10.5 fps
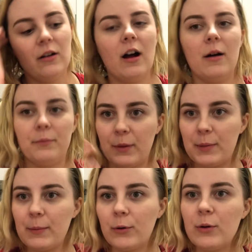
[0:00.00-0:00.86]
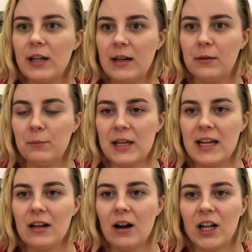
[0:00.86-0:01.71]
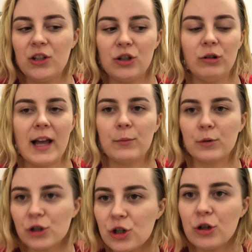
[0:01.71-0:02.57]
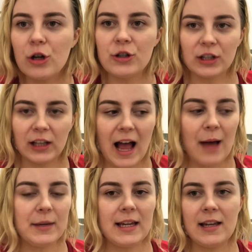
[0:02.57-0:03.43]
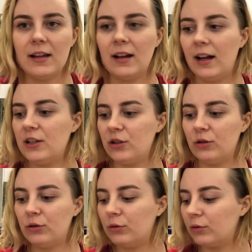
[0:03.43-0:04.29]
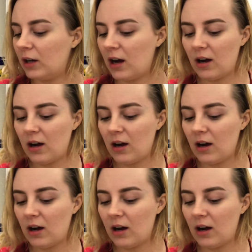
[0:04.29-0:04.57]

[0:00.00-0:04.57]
of the people who eat meat, I do like prosciutto, salami, I do